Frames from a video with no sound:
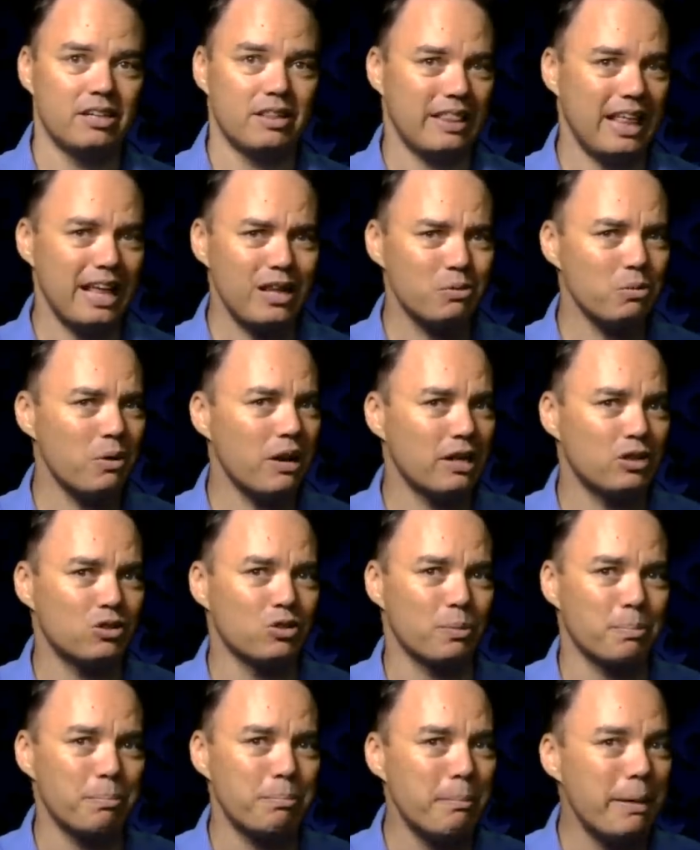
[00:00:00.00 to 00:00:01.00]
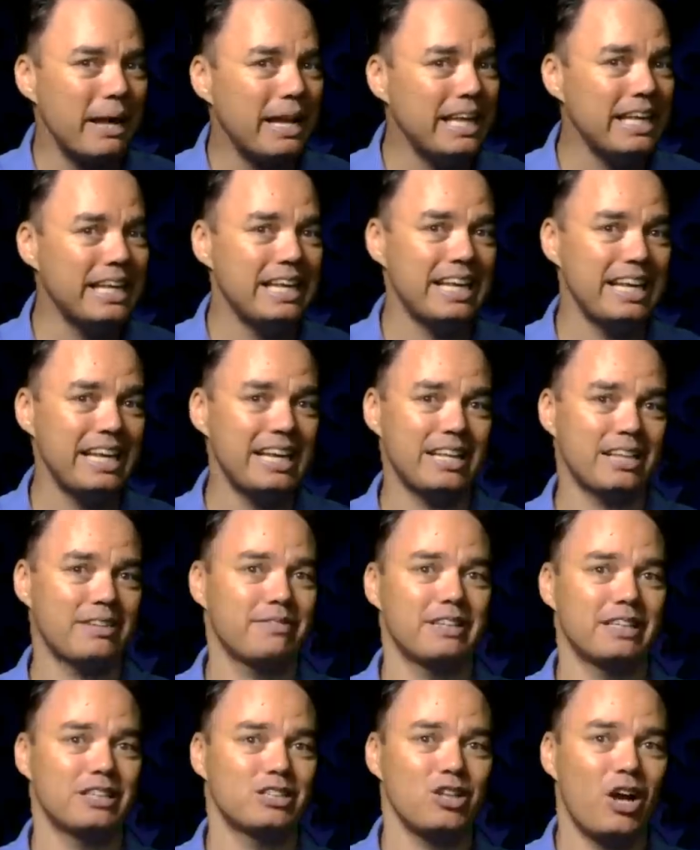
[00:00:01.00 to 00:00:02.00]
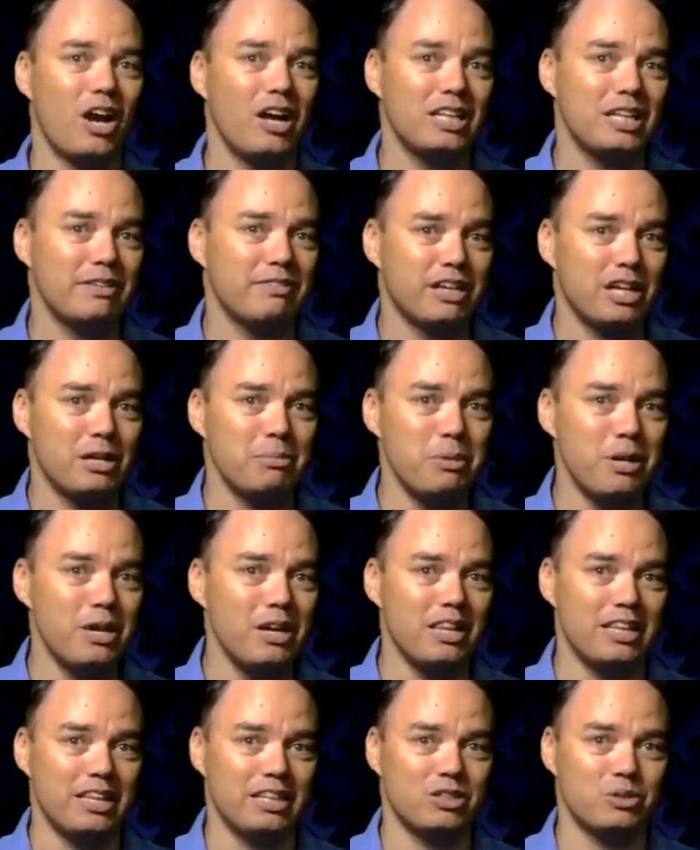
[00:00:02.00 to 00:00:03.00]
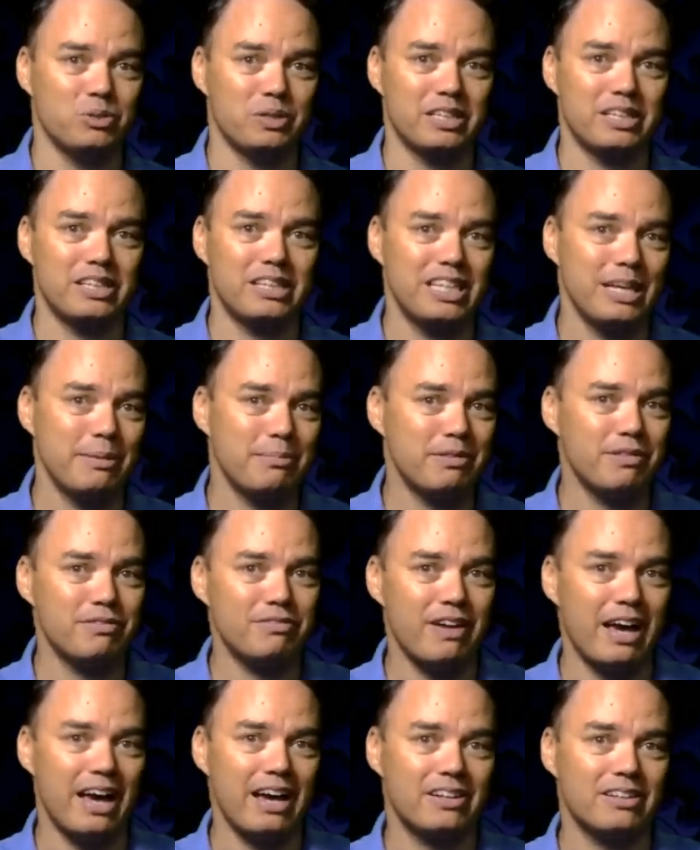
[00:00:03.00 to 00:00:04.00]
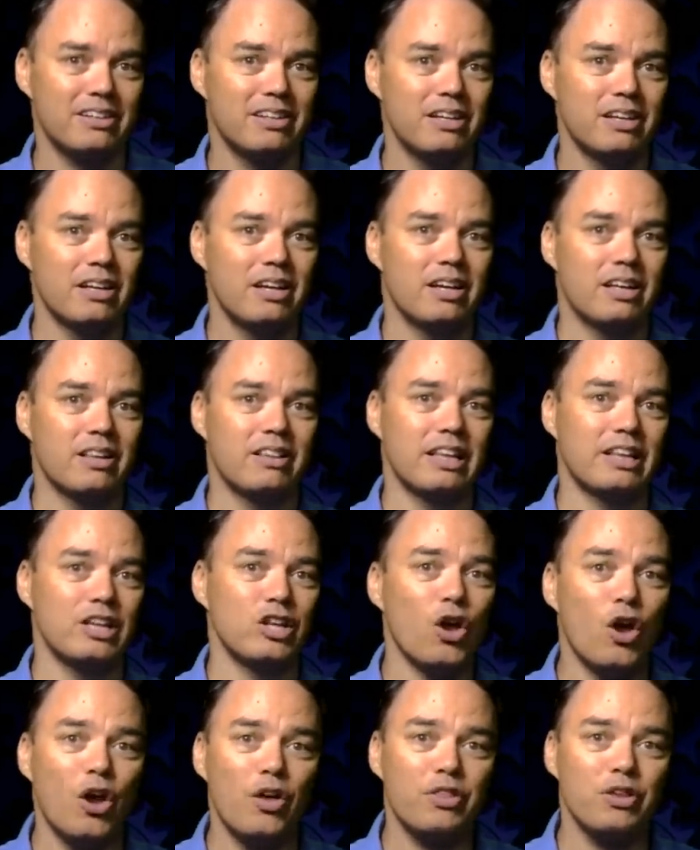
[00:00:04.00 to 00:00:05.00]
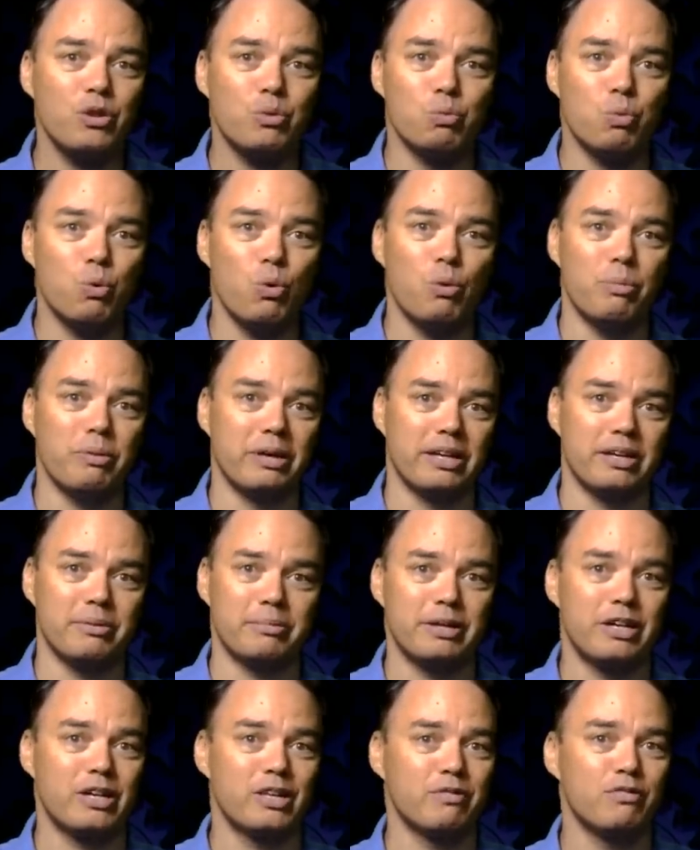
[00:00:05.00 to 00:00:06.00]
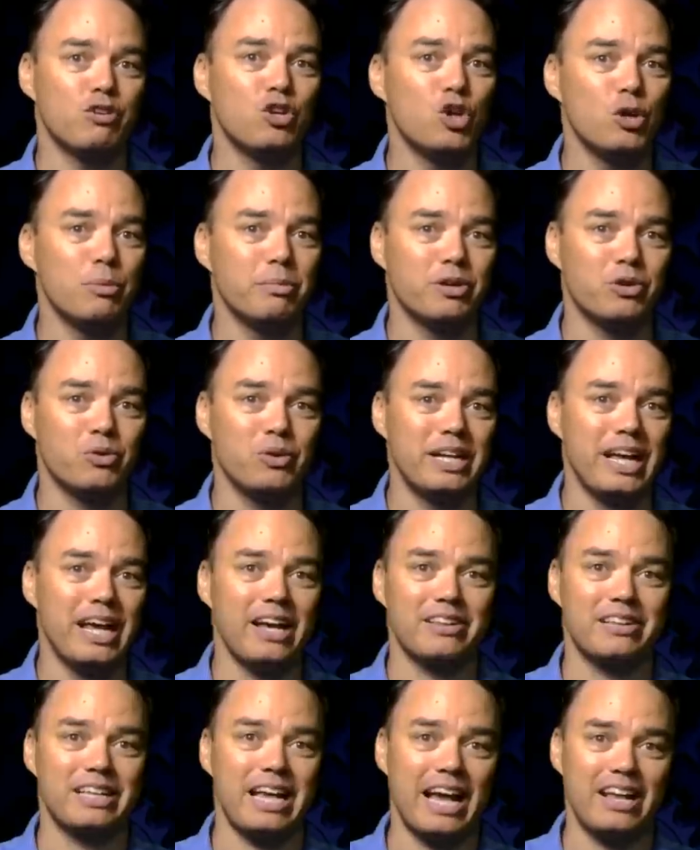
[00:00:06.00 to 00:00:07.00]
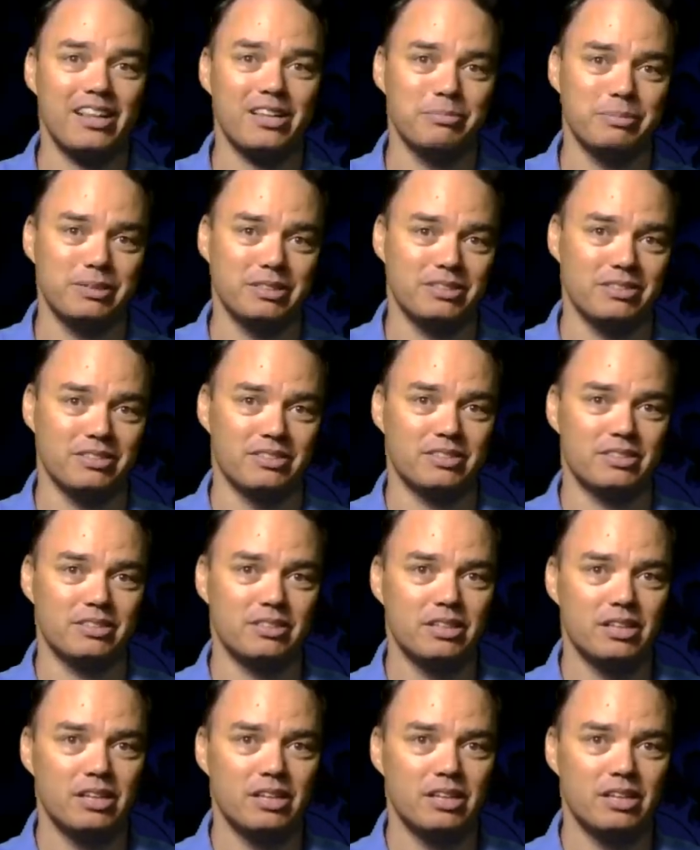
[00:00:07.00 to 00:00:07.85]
That's why it took many years for the scientific community to accept the fact that the Earth is warming because of human greenhouse gas emissions.